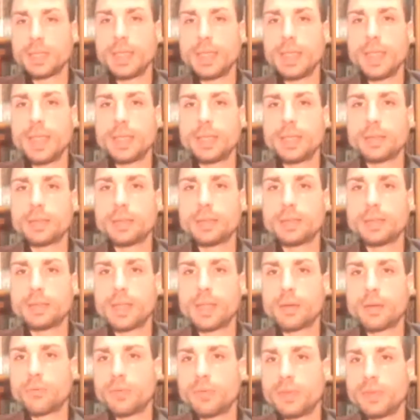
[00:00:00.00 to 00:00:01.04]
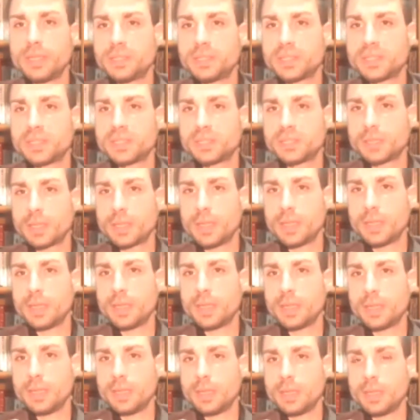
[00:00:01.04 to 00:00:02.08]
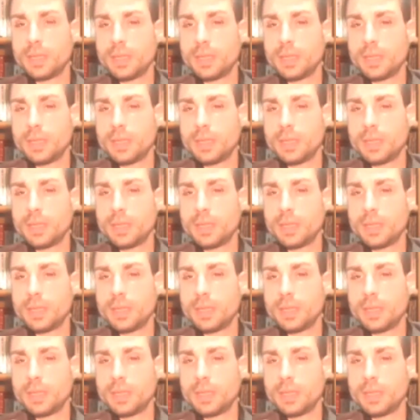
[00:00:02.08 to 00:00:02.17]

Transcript: and there is a